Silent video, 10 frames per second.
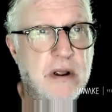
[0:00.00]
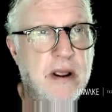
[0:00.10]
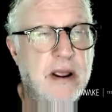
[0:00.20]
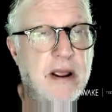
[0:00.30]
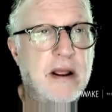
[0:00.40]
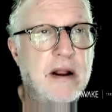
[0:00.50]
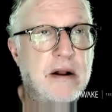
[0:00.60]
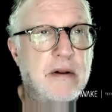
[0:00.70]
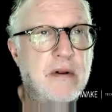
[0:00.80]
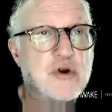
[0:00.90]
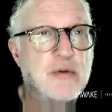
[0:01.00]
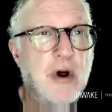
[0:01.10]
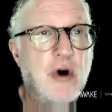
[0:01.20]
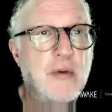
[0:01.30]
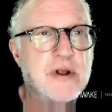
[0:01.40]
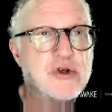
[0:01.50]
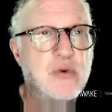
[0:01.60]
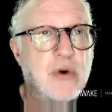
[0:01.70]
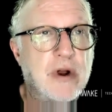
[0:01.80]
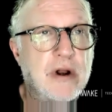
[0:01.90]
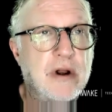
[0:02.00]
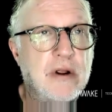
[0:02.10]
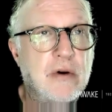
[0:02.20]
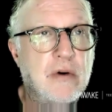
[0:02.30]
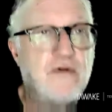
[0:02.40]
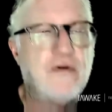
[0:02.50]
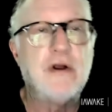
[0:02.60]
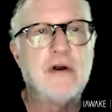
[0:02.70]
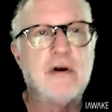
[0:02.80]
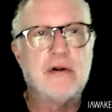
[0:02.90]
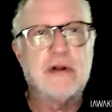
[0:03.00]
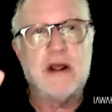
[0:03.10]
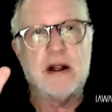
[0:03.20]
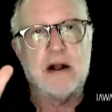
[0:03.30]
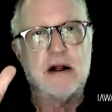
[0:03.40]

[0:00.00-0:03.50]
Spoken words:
And those moments when you feel that,